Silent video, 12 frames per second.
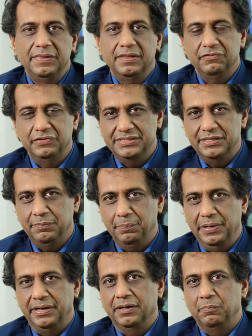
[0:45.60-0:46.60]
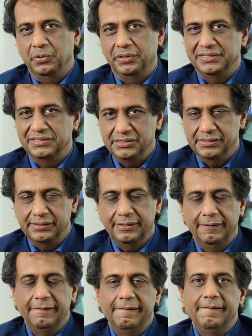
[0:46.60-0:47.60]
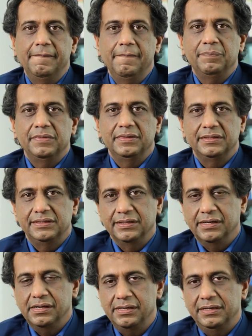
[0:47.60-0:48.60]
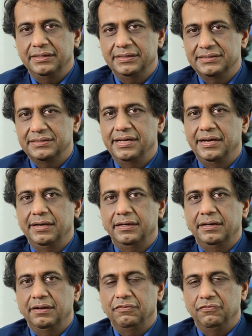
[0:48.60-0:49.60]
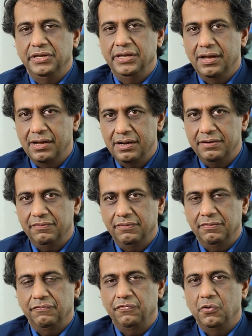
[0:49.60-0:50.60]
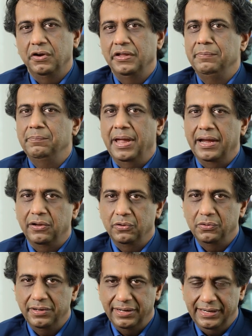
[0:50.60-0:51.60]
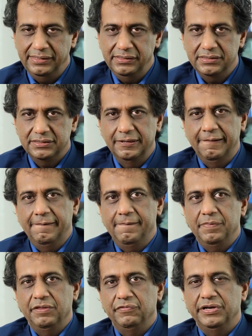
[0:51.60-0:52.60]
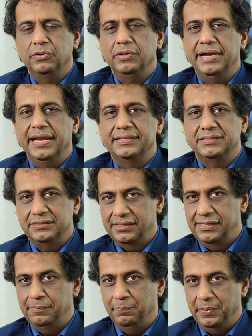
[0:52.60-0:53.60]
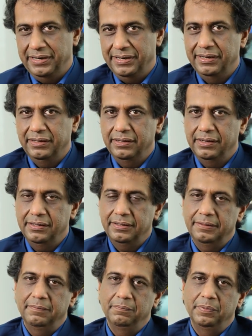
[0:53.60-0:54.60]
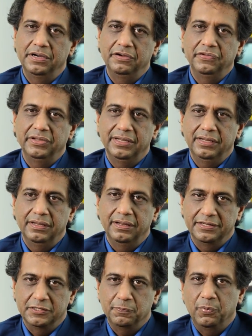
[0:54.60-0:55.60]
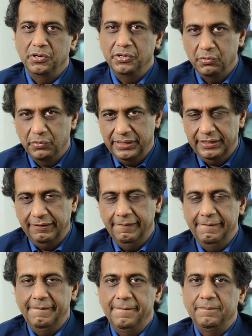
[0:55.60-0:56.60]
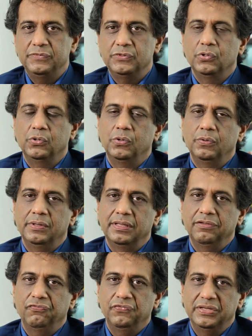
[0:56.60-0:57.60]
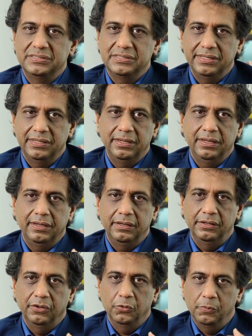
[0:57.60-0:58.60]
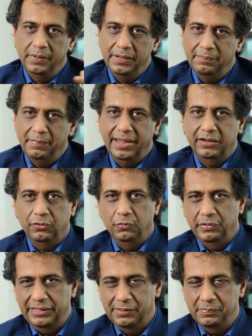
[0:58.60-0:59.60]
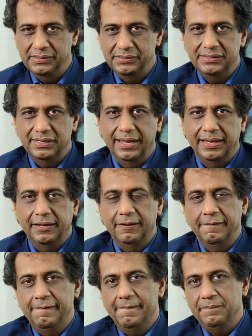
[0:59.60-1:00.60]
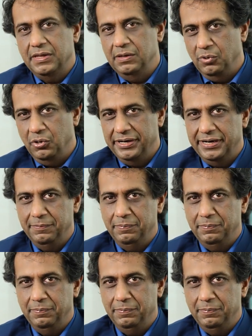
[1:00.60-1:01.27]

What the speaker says: we see better potential. The third is that we are following macro trends. We don't necessarily predict it, but we respond to it. So if we see global macro variables like commodity